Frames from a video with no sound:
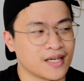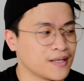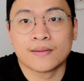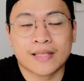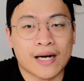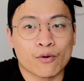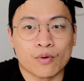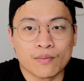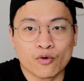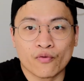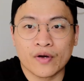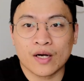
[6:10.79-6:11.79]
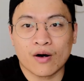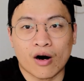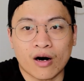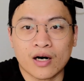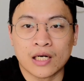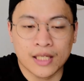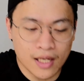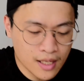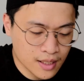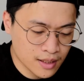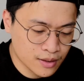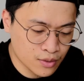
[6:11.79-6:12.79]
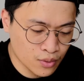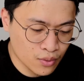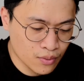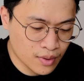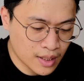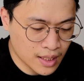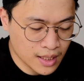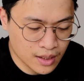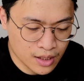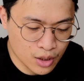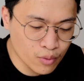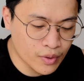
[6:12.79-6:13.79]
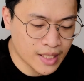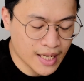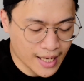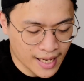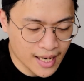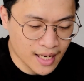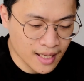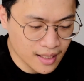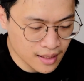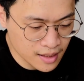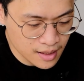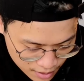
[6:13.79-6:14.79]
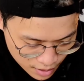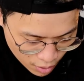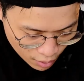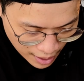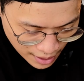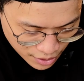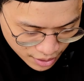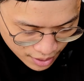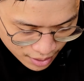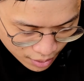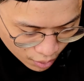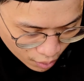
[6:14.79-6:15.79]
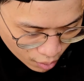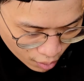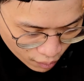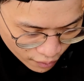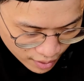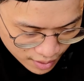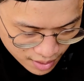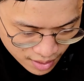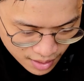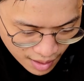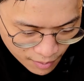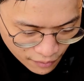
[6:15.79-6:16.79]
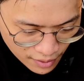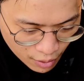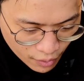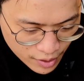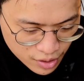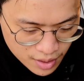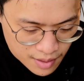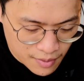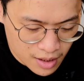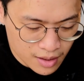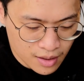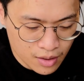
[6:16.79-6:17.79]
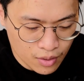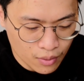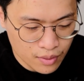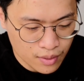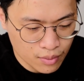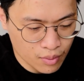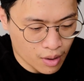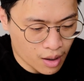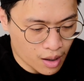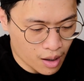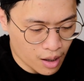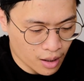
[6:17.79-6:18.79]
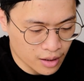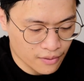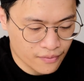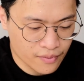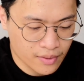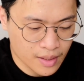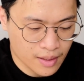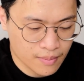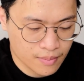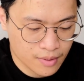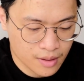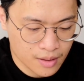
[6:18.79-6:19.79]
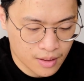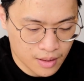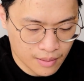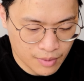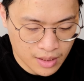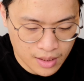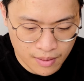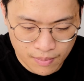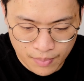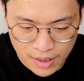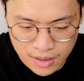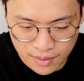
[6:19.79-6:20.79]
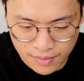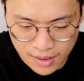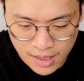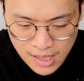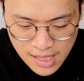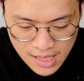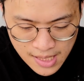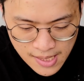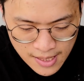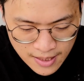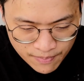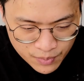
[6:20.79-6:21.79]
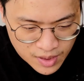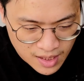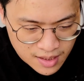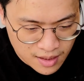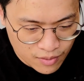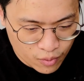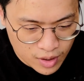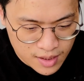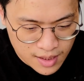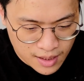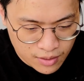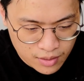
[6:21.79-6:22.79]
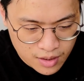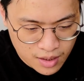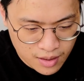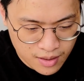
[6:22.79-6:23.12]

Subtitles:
Now we're moving on to the Q&A. So I'll just go over some of the questions. I'm not gonna go through all of them. Let me pick some decent ones out,